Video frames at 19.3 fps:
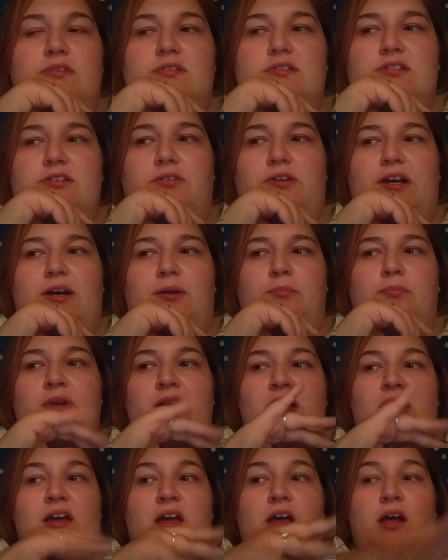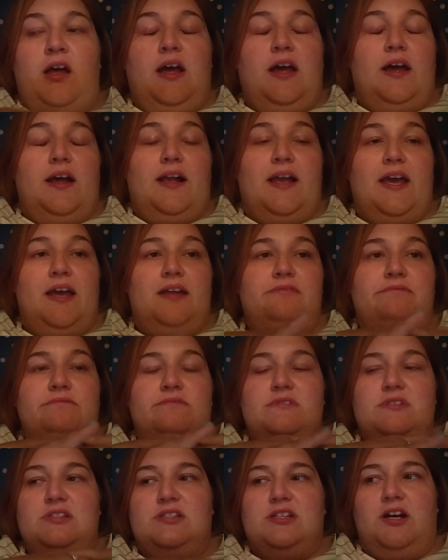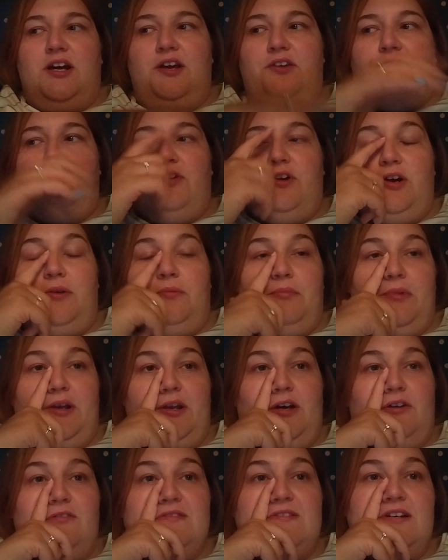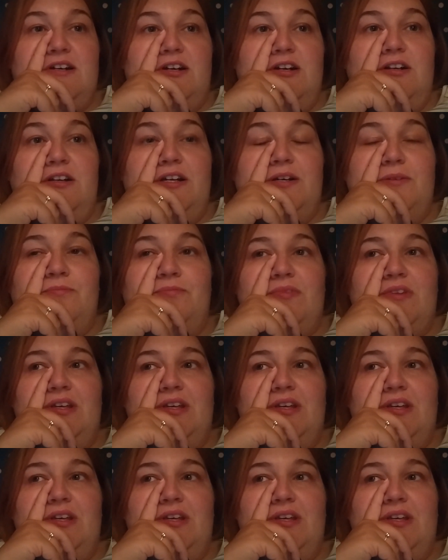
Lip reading: So I am again sorry for my nose earlier.